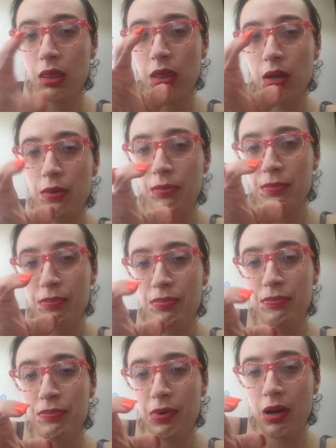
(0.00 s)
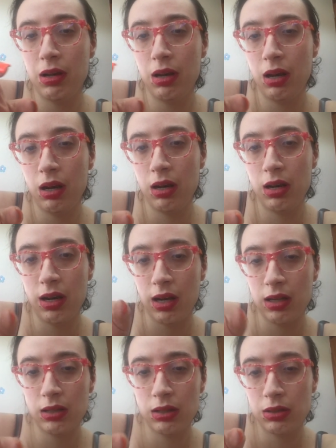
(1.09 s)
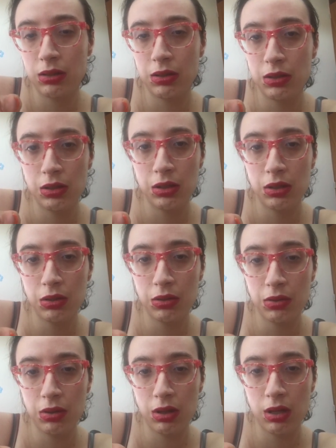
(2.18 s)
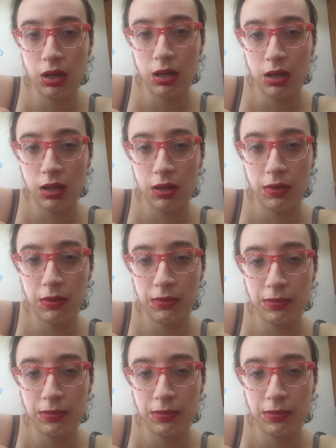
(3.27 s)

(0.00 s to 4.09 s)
the button next to the,